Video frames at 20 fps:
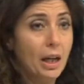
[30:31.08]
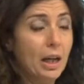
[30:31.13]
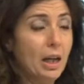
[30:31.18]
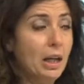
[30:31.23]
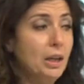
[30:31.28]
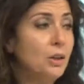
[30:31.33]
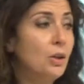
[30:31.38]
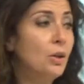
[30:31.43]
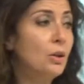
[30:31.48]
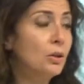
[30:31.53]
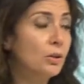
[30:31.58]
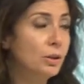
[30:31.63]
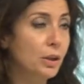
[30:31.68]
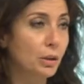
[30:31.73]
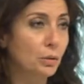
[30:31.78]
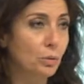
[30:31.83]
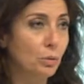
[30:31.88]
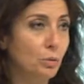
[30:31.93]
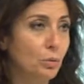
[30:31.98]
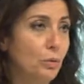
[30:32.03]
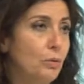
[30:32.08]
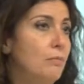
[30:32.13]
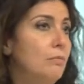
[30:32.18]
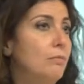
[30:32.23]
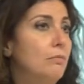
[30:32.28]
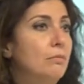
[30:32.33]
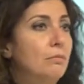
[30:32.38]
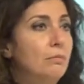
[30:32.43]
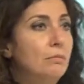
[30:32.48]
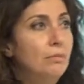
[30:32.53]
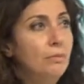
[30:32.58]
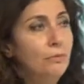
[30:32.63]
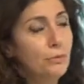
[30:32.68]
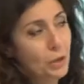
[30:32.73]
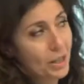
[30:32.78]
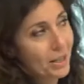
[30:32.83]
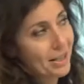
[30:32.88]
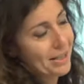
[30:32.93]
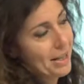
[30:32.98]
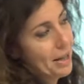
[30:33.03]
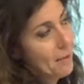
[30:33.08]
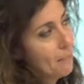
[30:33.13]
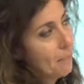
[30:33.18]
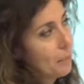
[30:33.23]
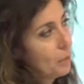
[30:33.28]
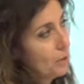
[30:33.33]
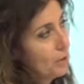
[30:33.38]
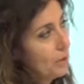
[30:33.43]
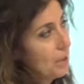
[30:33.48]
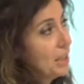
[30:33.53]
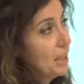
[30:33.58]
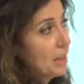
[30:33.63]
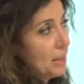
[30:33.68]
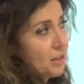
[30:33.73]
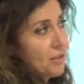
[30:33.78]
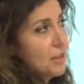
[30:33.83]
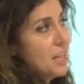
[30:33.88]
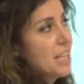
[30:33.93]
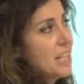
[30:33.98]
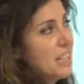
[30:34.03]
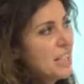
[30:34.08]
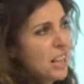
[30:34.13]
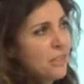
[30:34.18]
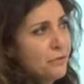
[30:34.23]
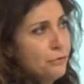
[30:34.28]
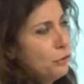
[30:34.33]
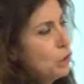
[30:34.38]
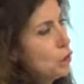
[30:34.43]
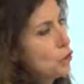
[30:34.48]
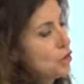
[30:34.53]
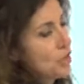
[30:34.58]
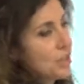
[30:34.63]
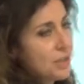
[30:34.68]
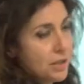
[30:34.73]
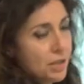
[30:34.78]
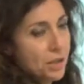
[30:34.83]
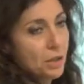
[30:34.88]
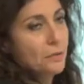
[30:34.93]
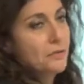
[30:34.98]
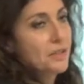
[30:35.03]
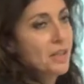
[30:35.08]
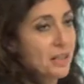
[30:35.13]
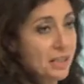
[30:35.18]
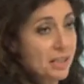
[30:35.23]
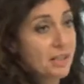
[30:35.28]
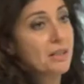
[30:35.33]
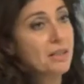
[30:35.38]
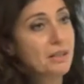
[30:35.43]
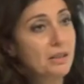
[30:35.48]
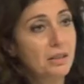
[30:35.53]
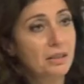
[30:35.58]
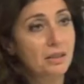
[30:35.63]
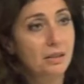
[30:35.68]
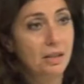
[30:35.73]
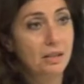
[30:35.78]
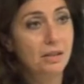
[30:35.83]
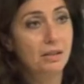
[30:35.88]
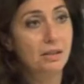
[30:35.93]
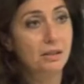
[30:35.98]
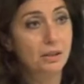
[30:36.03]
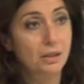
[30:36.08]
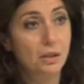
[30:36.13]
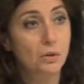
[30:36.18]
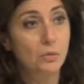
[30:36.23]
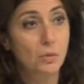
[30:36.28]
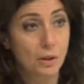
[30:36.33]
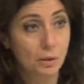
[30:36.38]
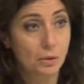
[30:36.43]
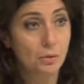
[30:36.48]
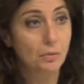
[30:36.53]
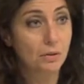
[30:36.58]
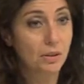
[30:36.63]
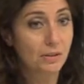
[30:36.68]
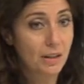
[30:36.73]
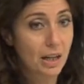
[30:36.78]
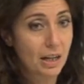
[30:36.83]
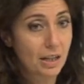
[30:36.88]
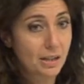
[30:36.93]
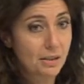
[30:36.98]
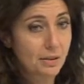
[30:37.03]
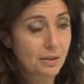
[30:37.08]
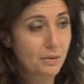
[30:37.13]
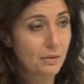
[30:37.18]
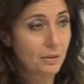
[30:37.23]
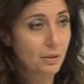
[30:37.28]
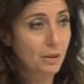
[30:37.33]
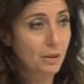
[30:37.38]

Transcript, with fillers: in order to, for example, increase the efficiency of a certain, a certain quantum device.